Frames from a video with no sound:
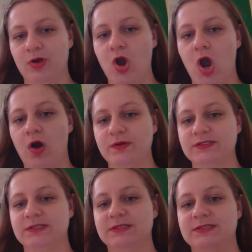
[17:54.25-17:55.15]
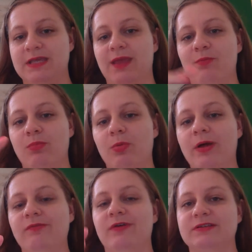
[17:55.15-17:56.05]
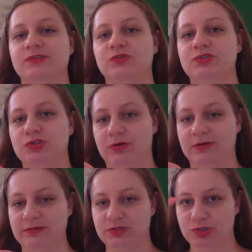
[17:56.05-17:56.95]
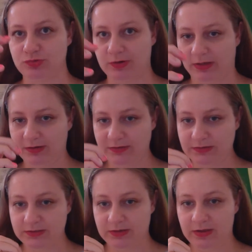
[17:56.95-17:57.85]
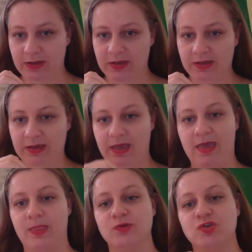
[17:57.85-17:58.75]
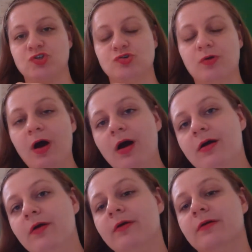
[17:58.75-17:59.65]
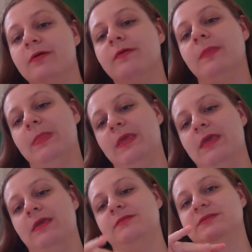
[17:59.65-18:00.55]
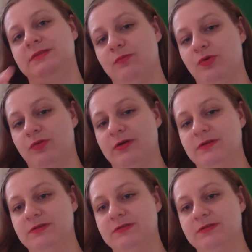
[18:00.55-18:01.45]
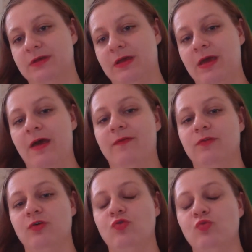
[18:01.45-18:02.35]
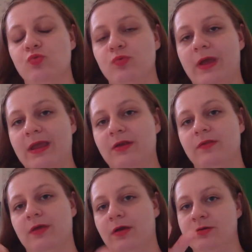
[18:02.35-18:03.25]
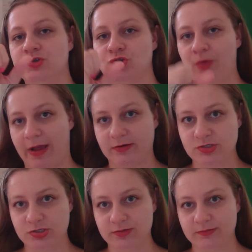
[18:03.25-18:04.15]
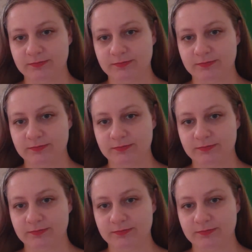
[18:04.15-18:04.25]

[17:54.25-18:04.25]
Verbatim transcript: caused the same blood vessels to constrict and the stronger the stimulus, the greater the contraction.